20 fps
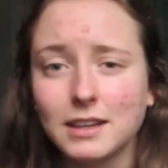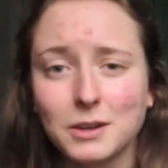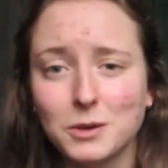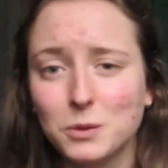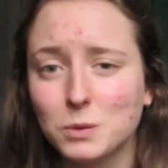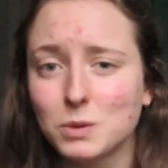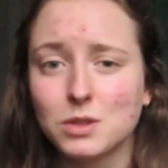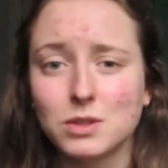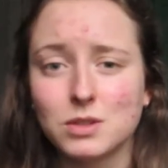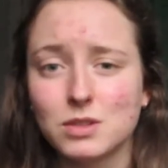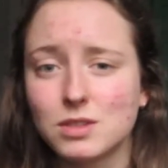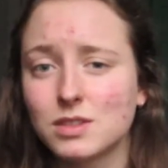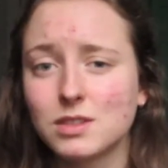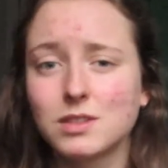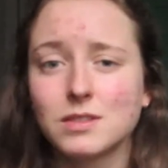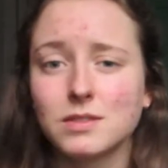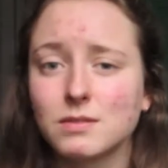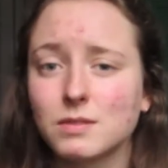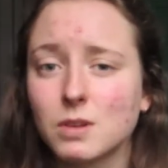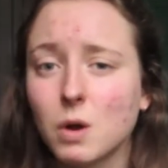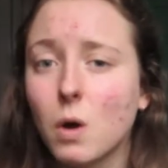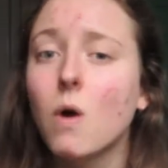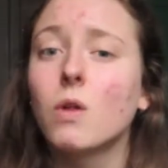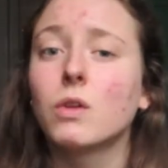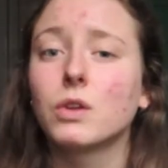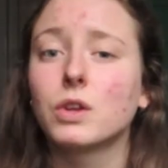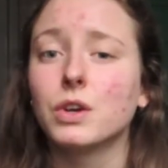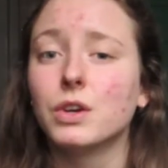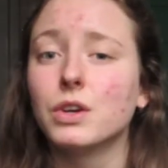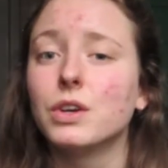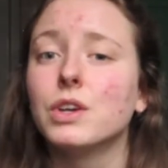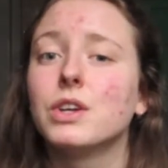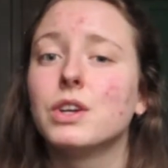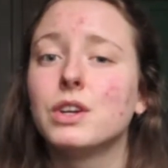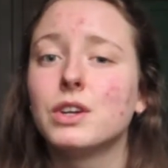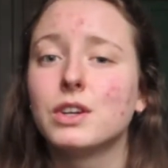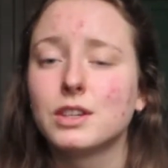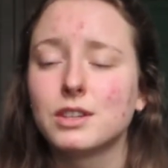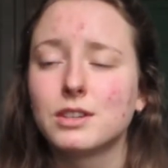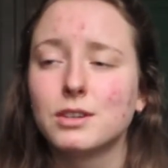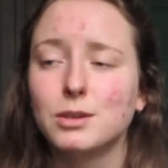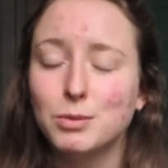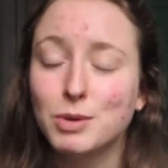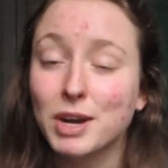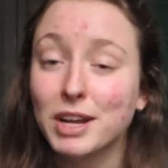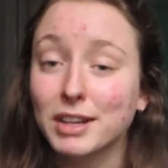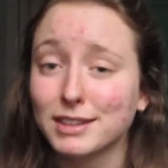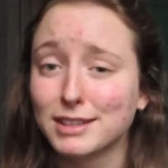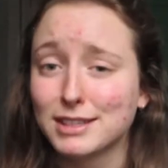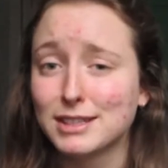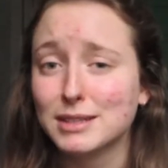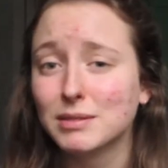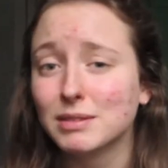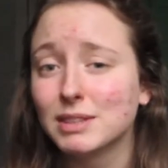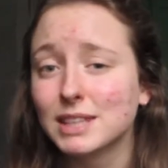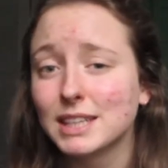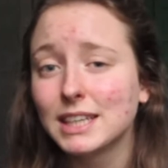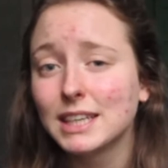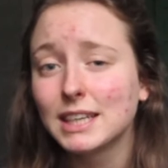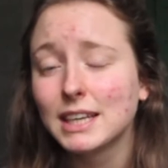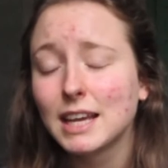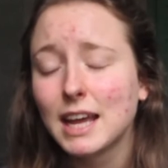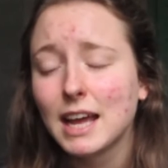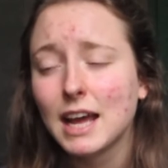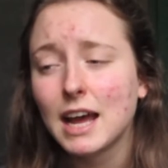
it was all good, relatively.